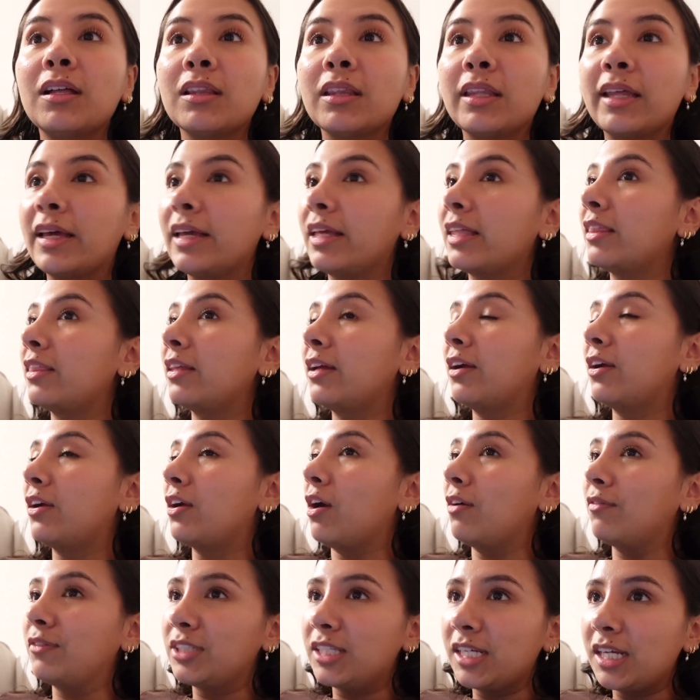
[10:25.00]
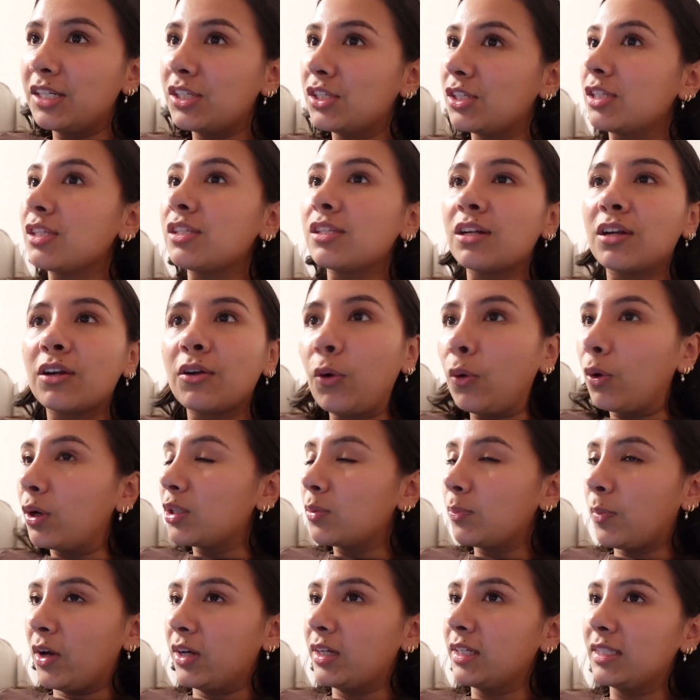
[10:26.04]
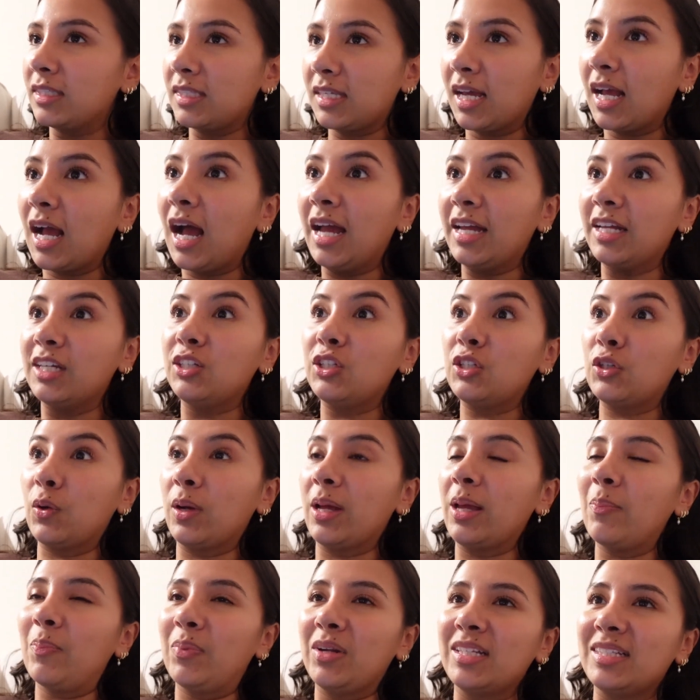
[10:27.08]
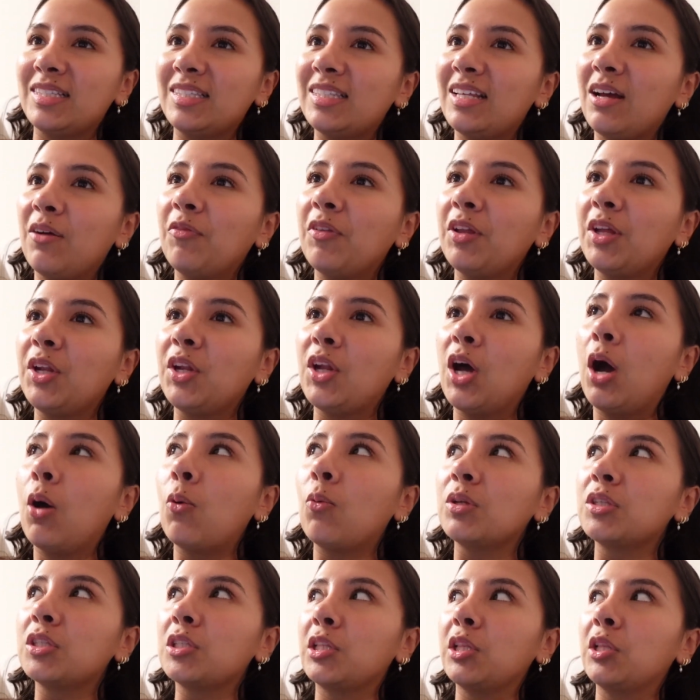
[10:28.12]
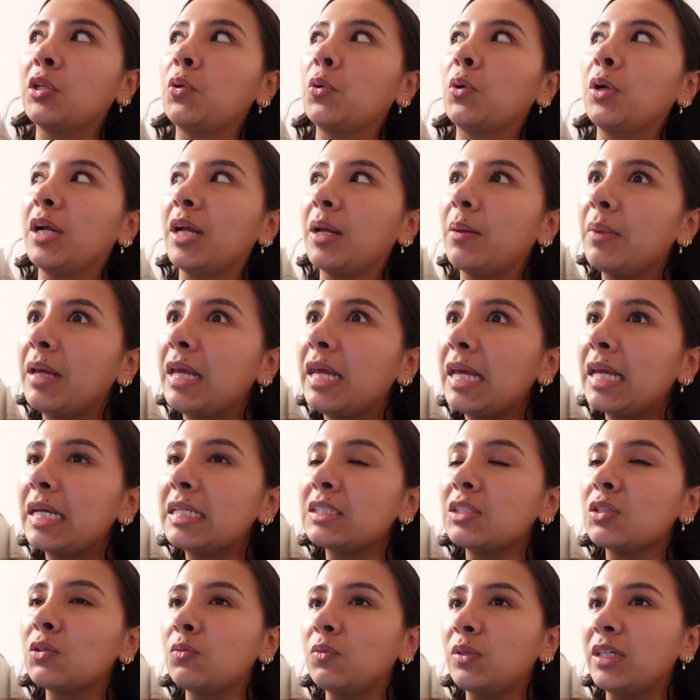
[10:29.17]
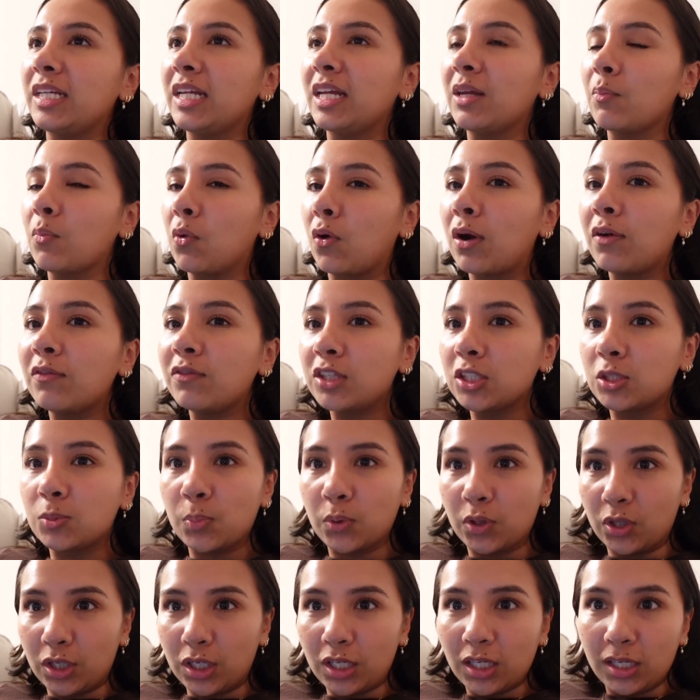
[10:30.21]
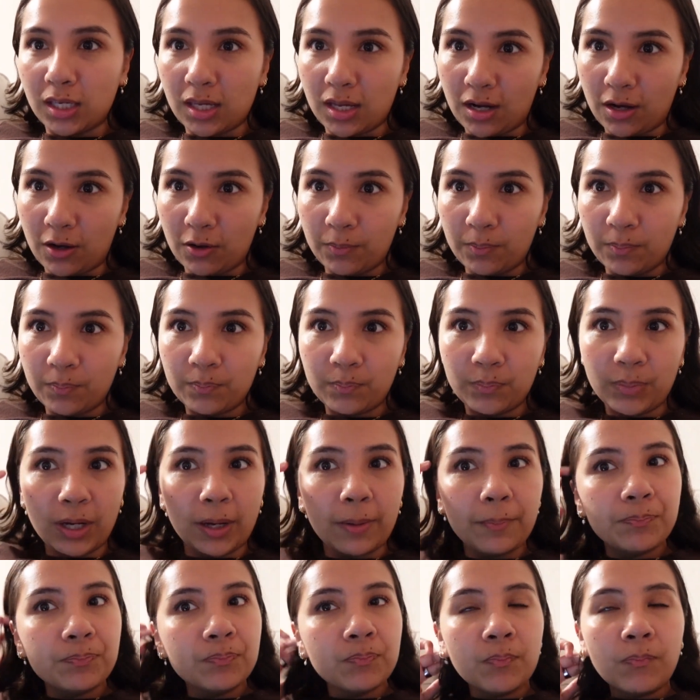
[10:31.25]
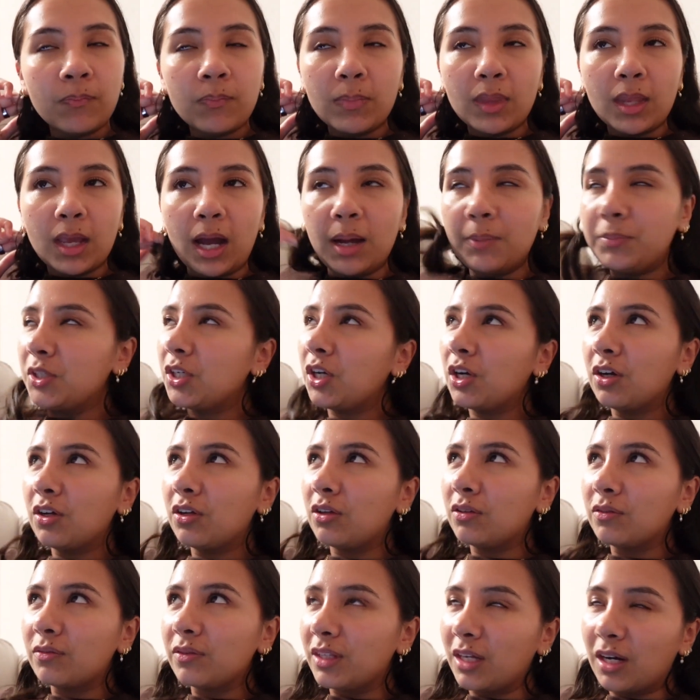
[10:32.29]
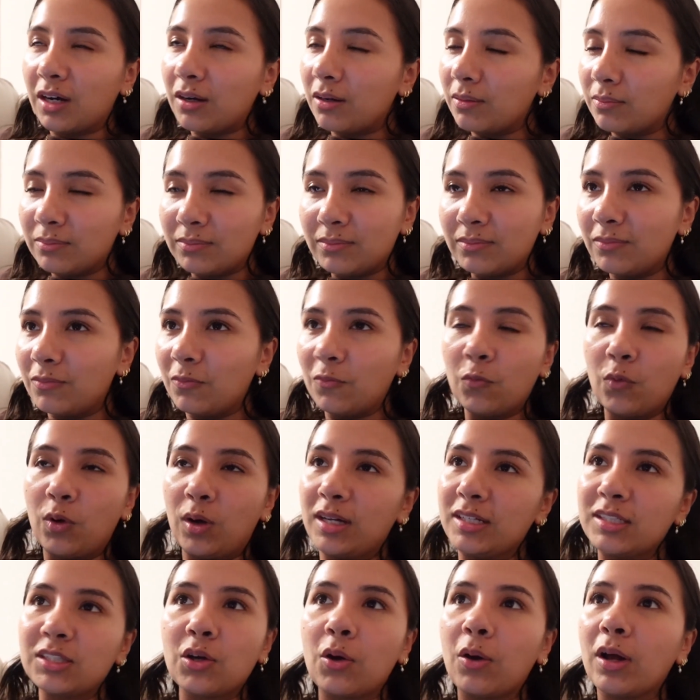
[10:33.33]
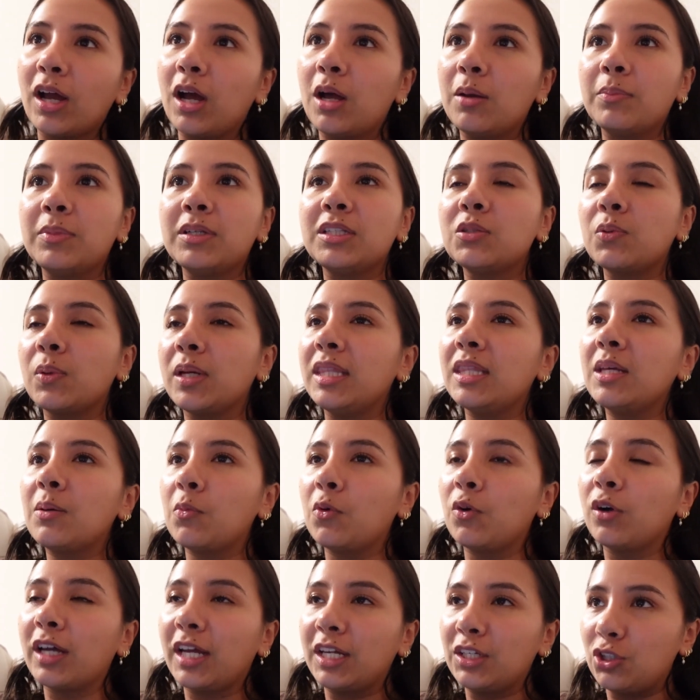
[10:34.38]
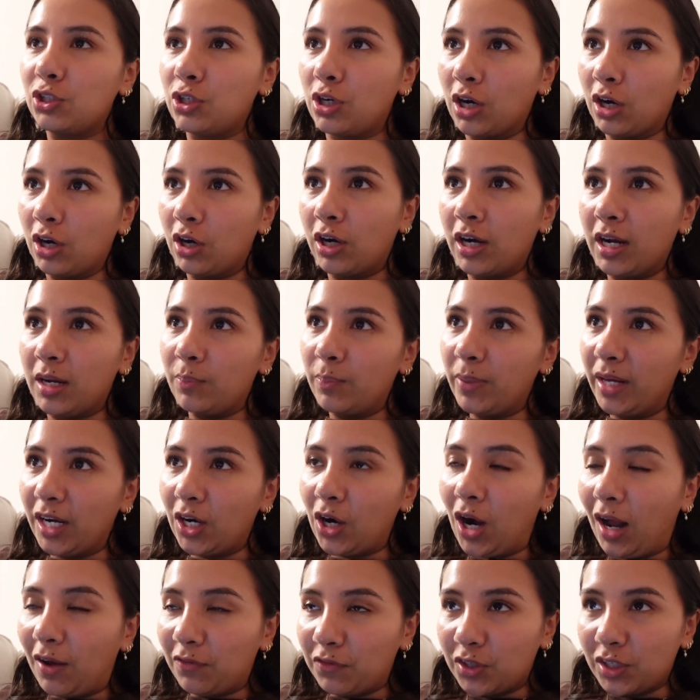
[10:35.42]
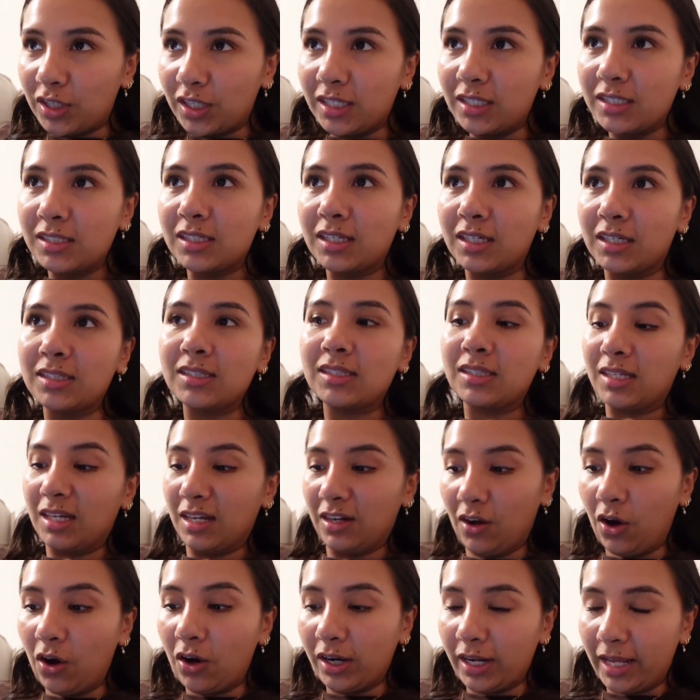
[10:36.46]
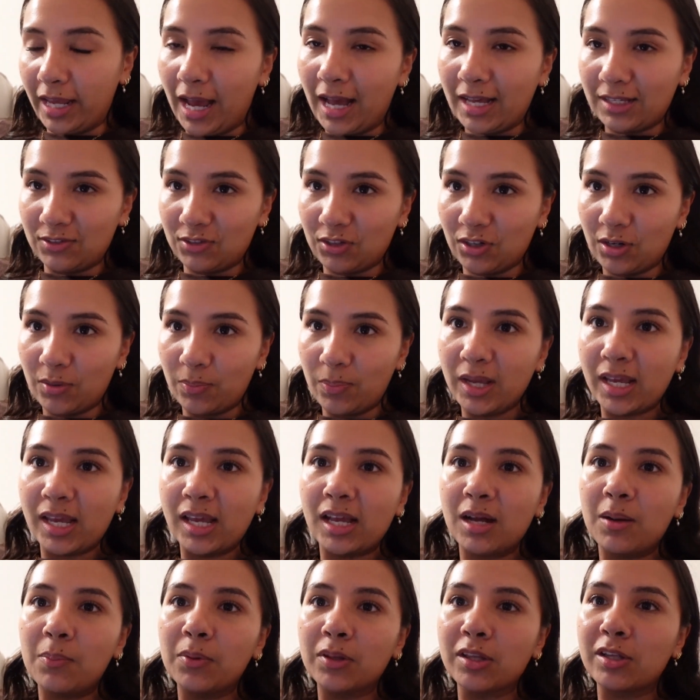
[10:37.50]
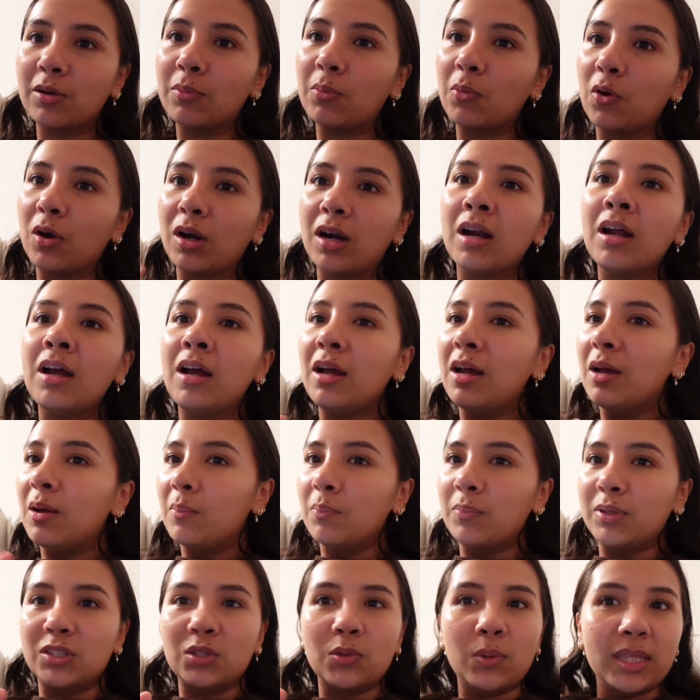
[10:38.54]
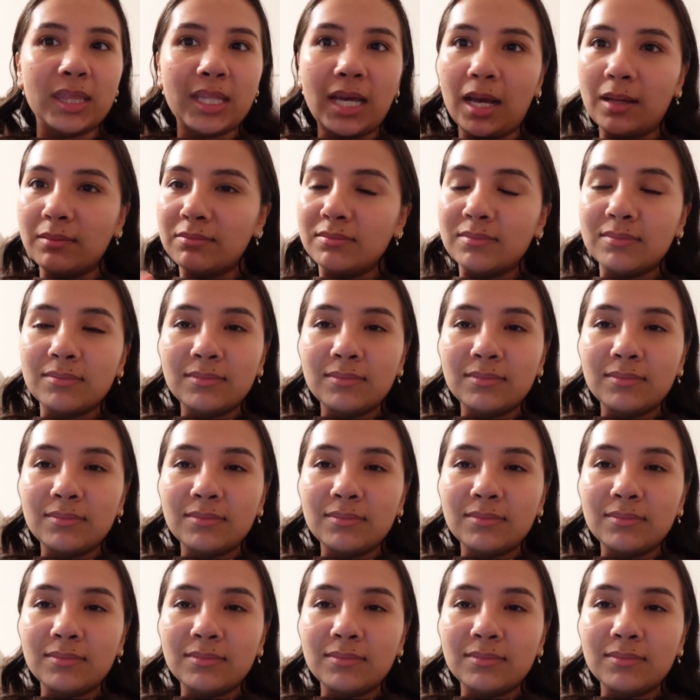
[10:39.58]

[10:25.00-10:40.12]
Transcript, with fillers: like their conversations, their correspondence. Like I enjoy it, but it's definitely not what's luring me into reading more of this book, you know. But I'm sure their what is going on between them will get stronger and better after this because it already has started picking up a little more between that